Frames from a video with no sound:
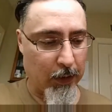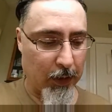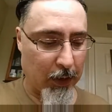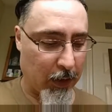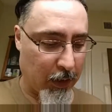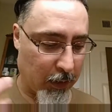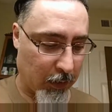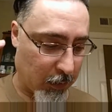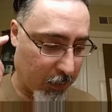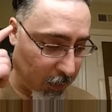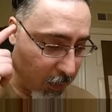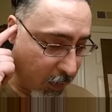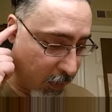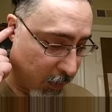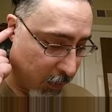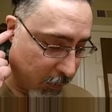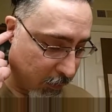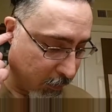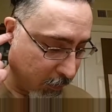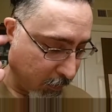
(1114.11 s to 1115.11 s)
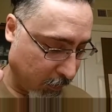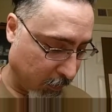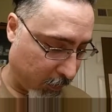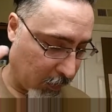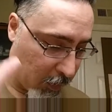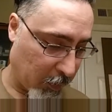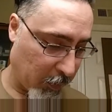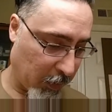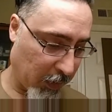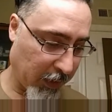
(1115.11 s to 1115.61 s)
Again, you saw
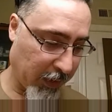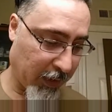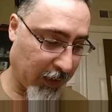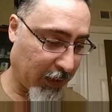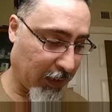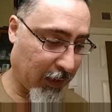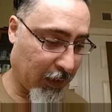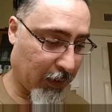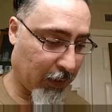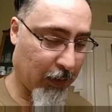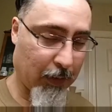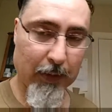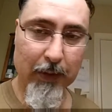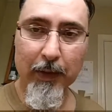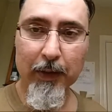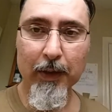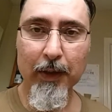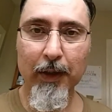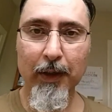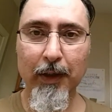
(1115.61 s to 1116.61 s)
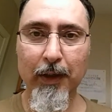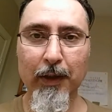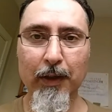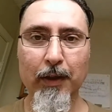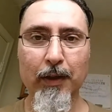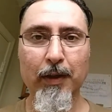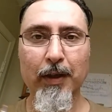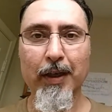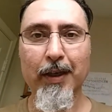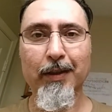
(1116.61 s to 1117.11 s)
the blade
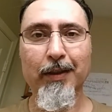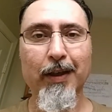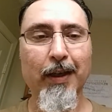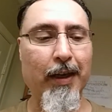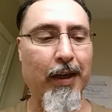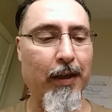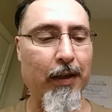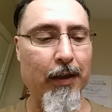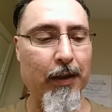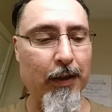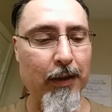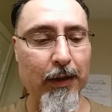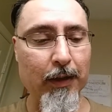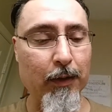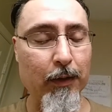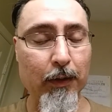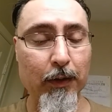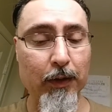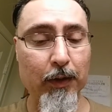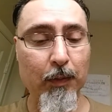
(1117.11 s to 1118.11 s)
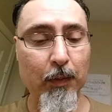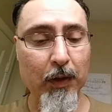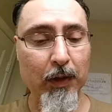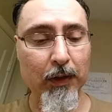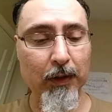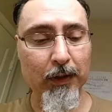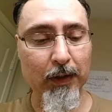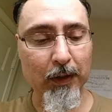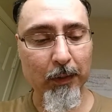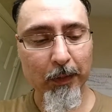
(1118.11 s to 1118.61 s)
as I had it in there, and to me
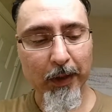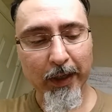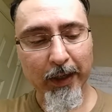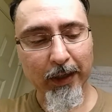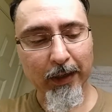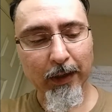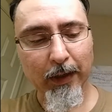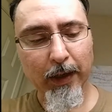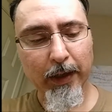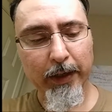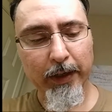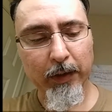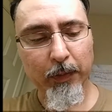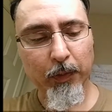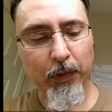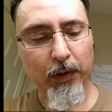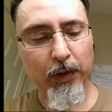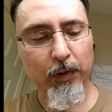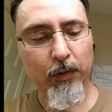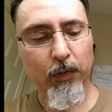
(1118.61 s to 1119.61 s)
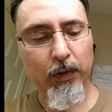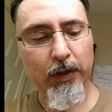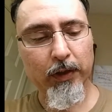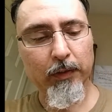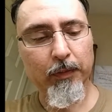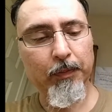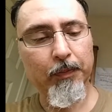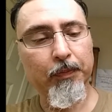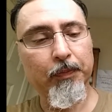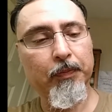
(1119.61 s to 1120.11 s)
it seemed like it aligned pretty
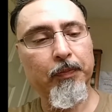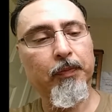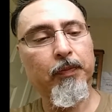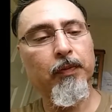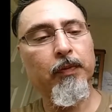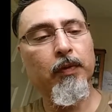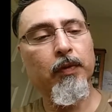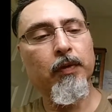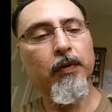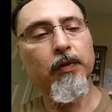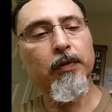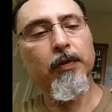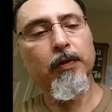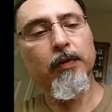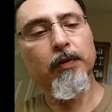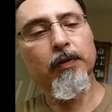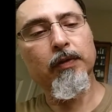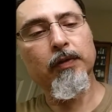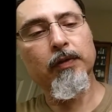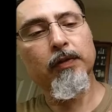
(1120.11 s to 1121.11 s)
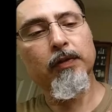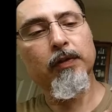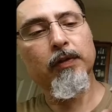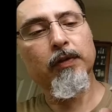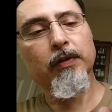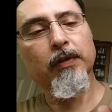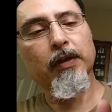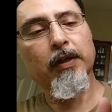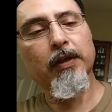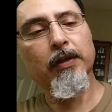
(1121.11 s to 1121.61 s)
well. So this is
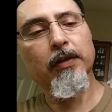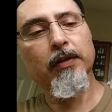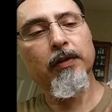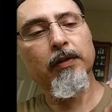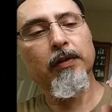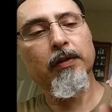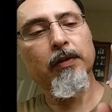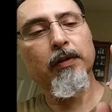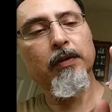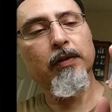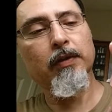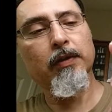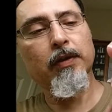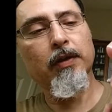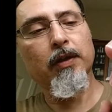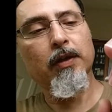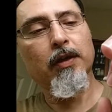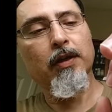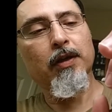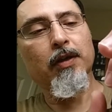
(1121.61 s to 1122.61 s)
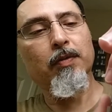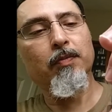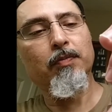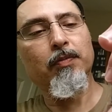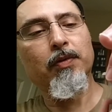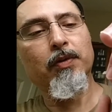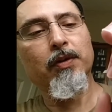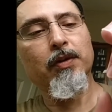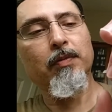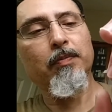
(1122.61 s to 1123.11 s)
just kind of
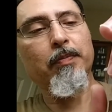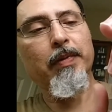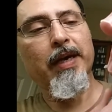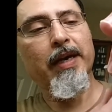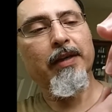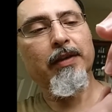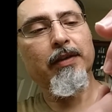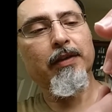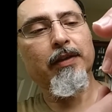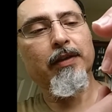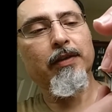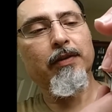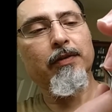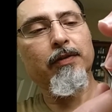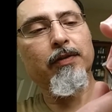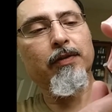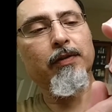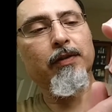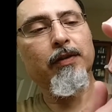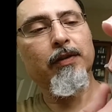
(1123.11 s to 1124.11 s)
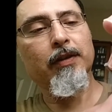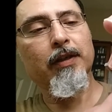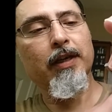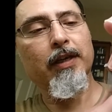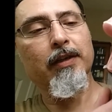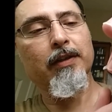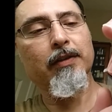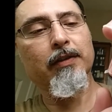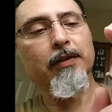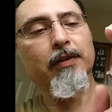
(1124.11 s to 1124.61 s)
putting it back together so you
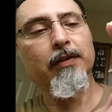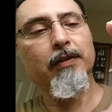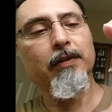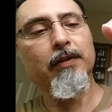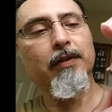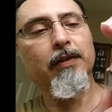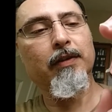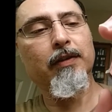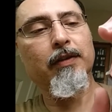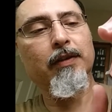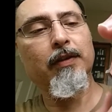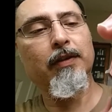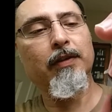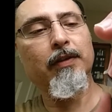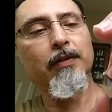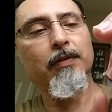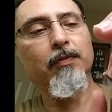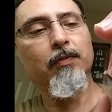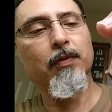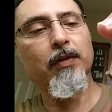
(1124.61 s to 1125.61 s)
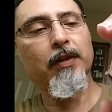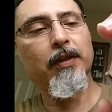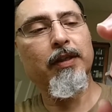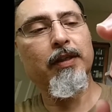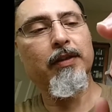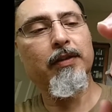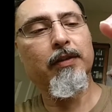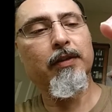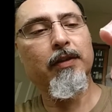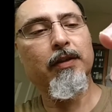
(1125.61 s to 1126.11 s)
guys can see it again one
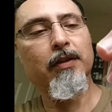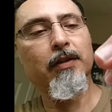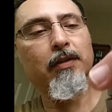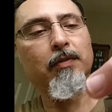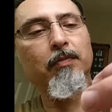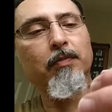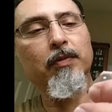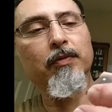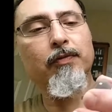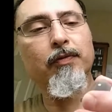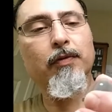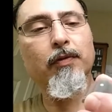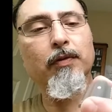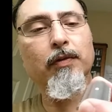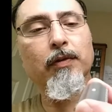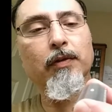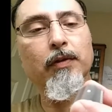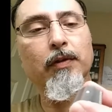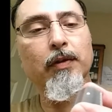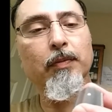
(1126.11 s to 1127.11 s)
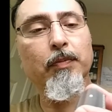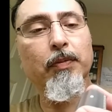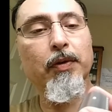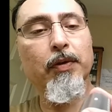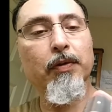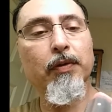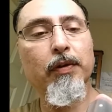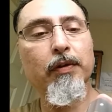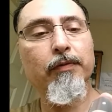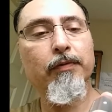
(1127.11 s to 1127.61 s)
last time before I
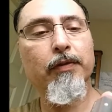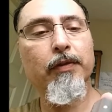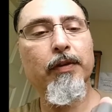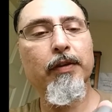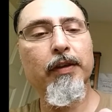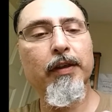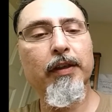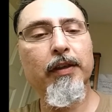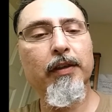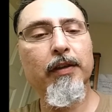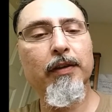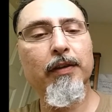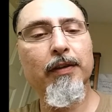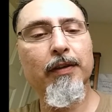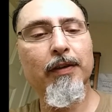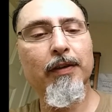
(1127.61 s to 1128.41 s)
put it up for the night.